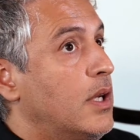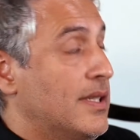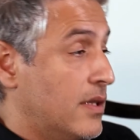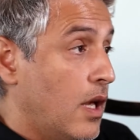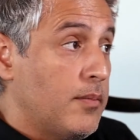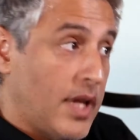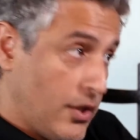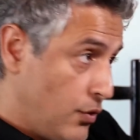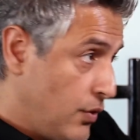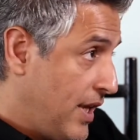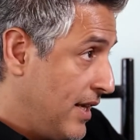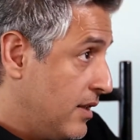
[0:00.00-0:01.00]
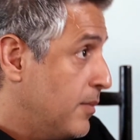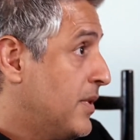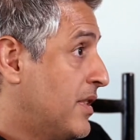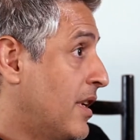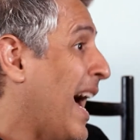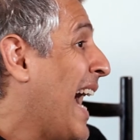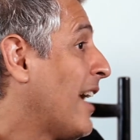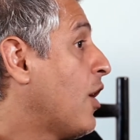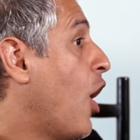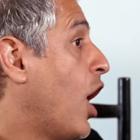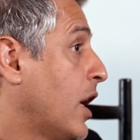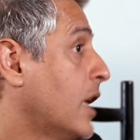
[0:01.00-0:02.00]
Islam, like Judaism, is an
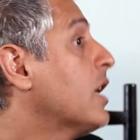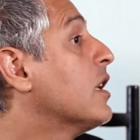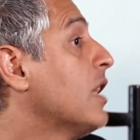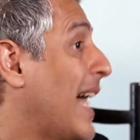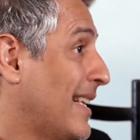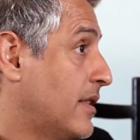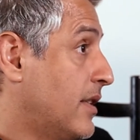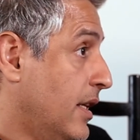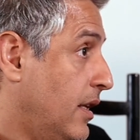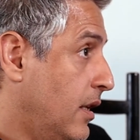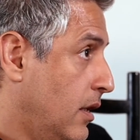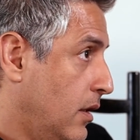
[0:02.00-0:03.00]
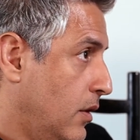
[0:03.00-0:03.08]
iconoclastic